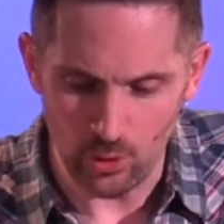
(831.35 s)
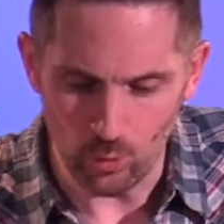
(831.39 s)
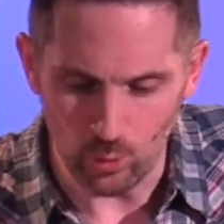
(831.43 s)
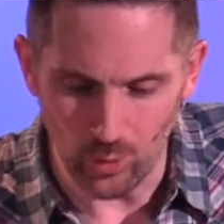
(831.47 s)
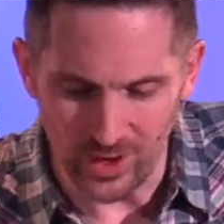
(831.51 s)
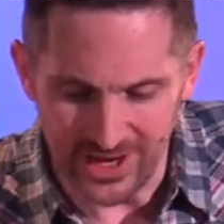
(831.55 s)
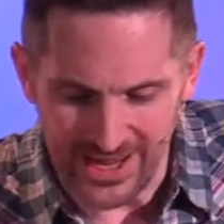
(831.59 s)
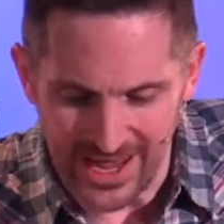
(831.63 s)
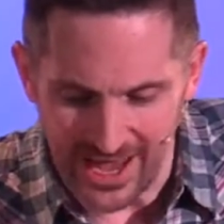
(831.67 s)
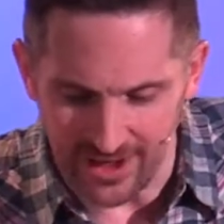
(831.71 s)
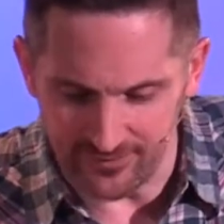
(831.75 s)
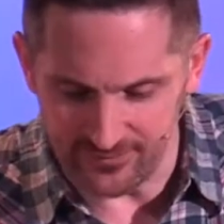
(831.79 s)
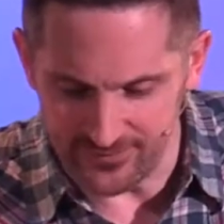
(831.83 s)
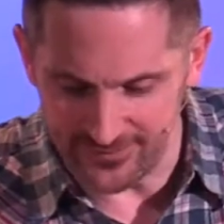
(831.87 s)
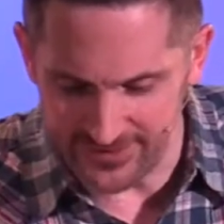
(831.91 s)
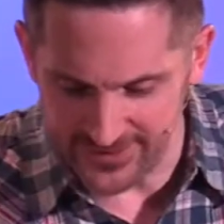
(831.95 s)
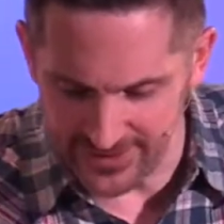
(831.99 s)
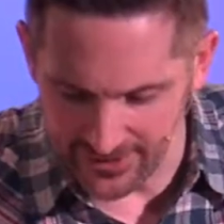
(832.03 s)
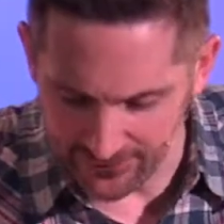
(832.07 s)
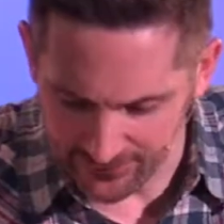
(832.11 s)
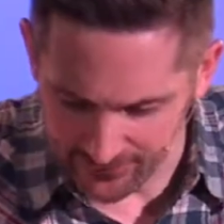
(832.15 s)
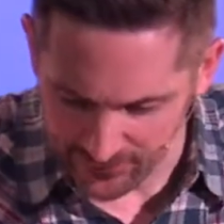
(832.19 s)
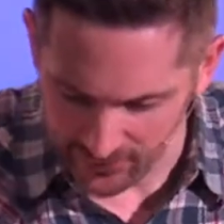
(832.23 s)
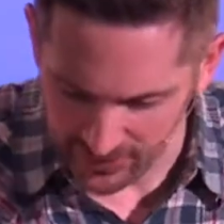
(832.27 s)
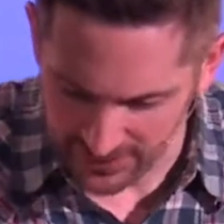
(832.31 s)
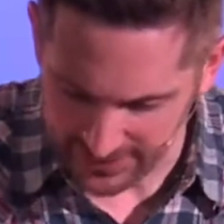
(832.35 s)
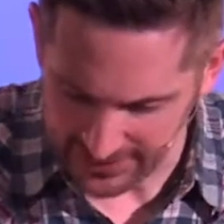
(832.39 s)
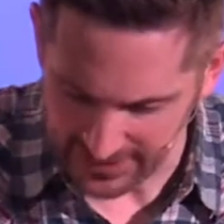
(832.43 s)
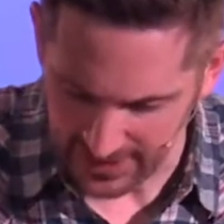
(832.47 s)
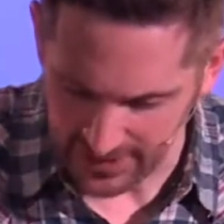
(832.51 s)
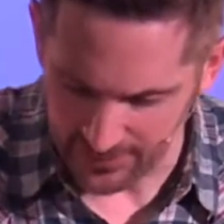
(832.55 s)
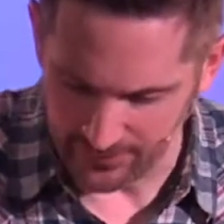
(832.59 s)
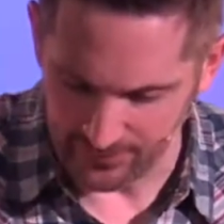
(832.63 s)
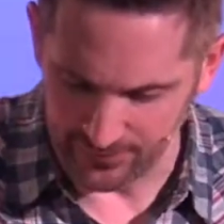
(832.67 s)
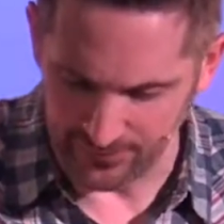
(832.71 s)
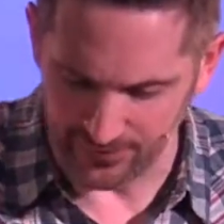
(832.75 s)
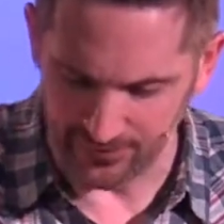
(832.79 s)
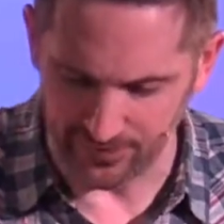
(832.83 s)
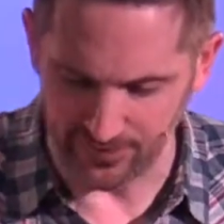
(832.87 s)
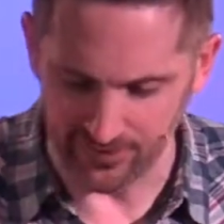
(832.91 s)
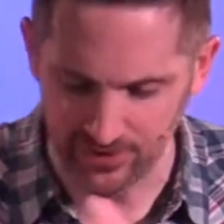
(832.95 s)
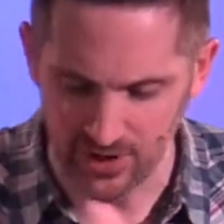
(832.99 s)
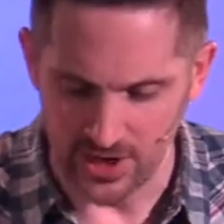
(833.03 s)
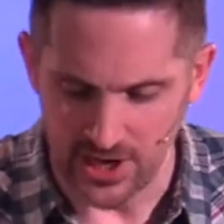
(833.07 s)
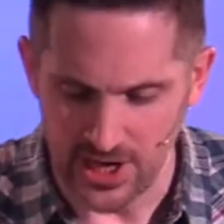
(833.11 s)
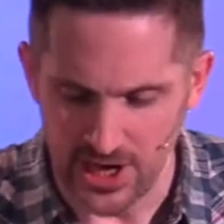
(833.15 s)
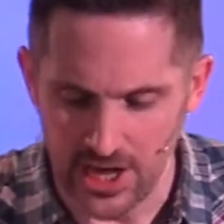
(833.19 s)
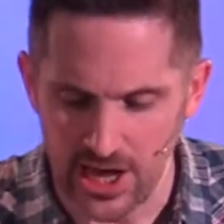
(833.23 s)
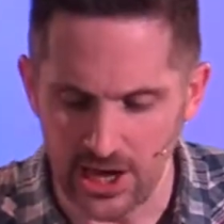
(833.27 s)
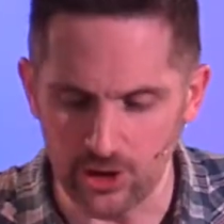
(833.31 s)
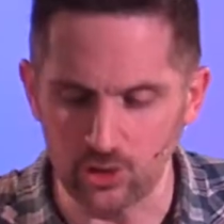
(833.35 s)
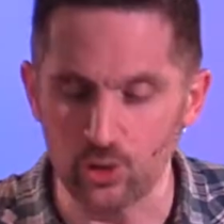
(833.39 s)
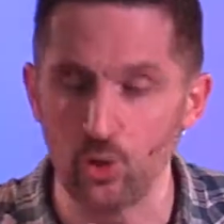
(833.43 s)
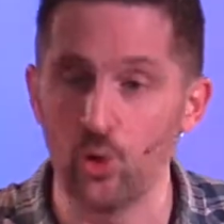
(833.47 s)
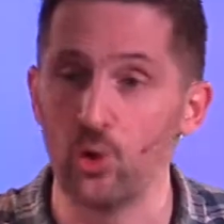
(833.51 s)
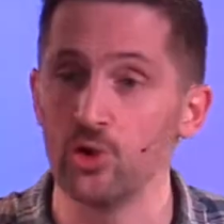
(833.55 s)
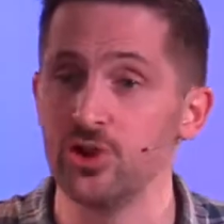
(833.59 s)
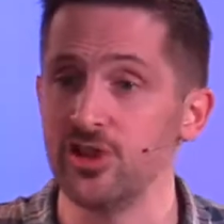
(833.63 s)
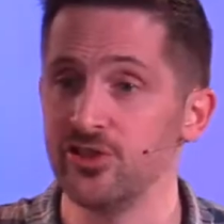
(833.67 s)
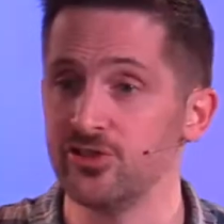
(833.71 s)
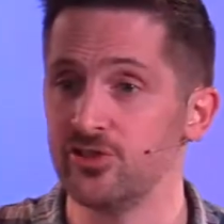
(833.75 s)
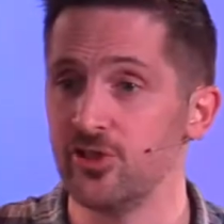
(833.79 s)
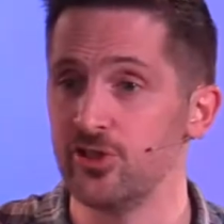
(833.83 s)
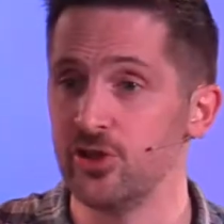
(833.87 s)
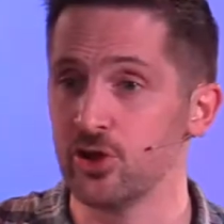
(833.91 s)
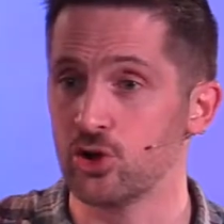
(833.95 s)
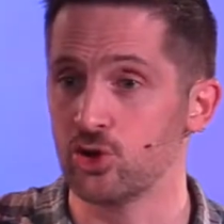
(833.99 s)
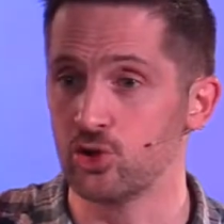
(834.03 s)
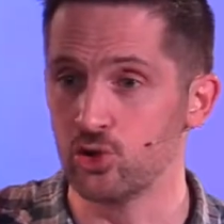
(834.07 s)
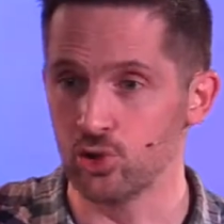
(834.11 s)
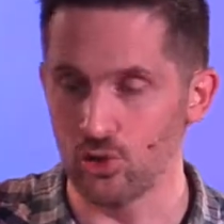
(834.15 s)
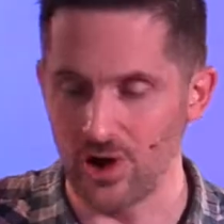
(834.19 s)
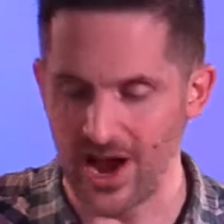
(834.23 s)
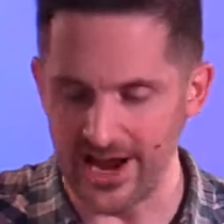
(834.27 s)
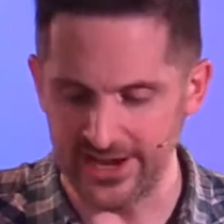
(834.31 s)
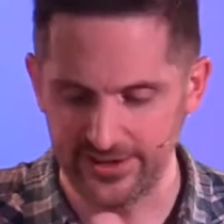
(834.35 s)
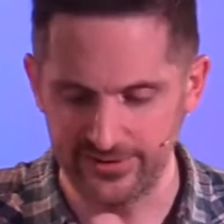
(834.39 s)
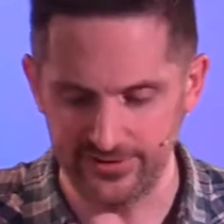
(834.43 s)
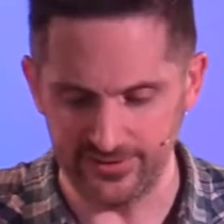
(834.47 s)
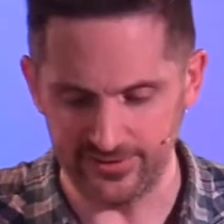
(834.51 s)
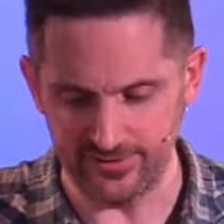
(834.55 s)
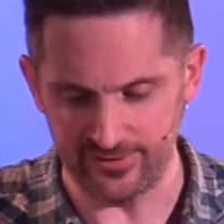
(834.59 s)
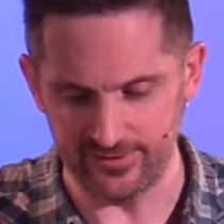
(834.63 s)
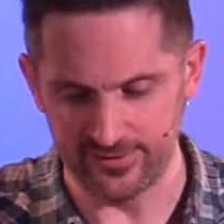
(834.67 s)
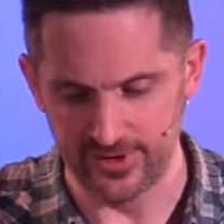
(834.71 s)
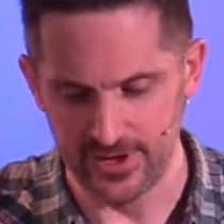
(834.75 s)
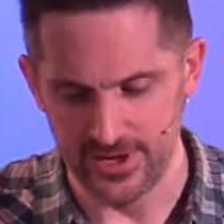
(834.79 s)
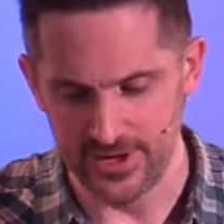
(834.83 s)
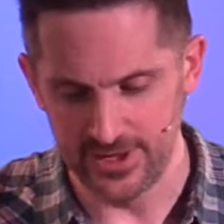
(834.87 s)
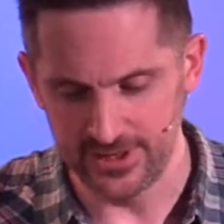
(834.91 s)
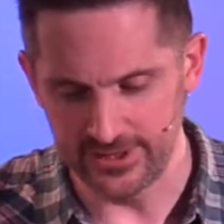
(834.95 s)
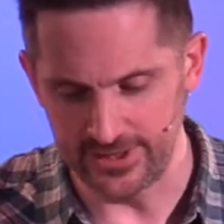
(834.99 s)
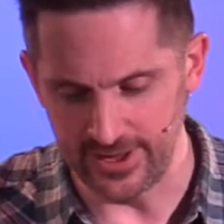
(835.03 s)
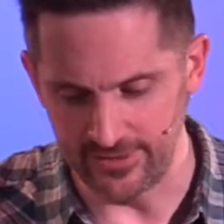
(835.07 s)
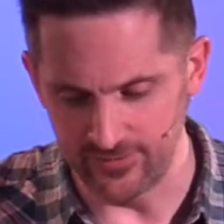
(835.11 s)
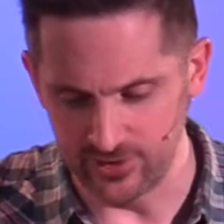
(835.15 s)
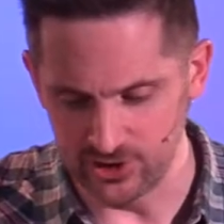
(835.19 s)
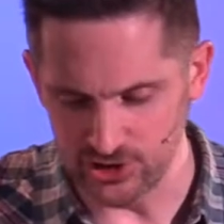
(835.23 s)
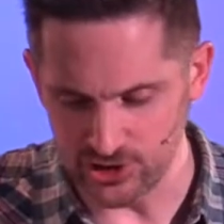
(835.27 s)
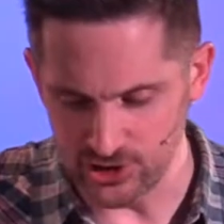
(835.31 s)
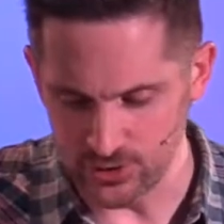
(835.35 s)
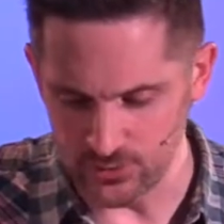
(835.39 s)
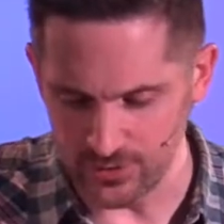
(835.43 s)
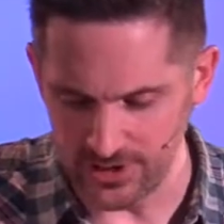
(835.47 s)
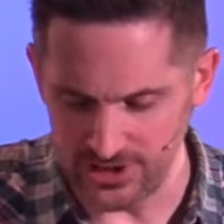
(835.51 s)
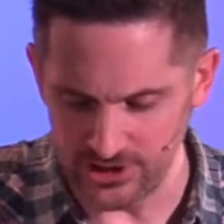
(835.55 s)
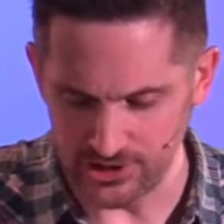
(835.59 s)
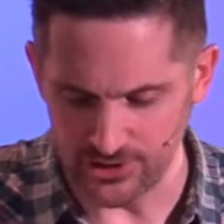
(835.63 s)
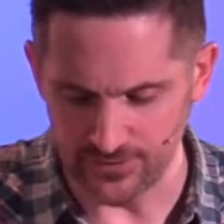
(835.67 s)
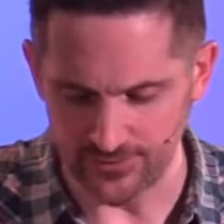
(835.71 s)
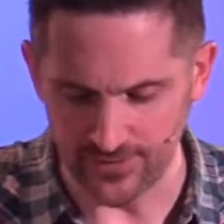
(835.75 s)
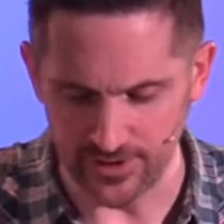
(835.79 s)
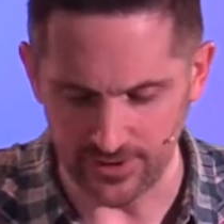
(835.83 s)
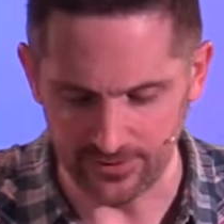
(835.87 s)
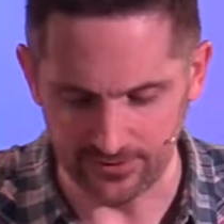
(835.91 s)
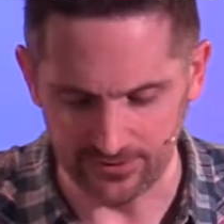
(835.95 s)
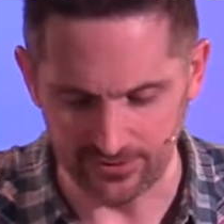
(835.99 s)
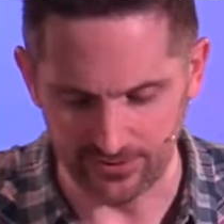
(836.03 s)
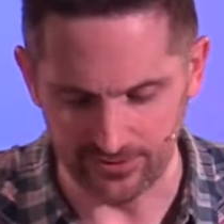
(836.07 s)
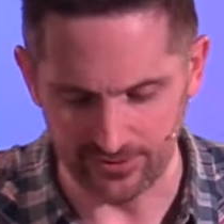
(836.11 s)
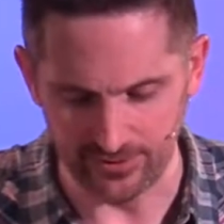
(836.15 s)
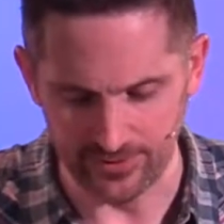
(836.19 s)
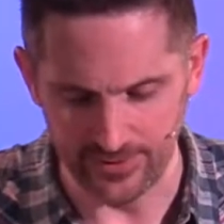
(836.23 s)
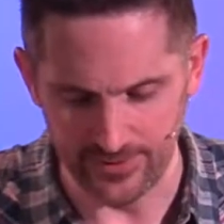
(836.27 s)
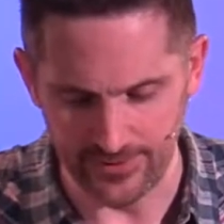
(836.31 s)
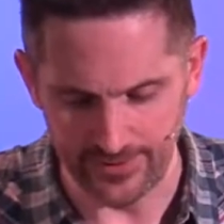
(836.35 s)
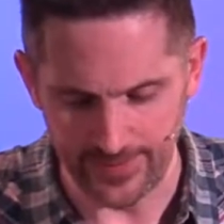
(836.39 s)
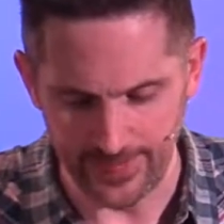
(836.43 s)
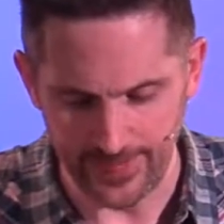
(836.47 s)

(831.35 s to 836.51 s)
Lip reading: we have different gifts according to the grace given to each of us.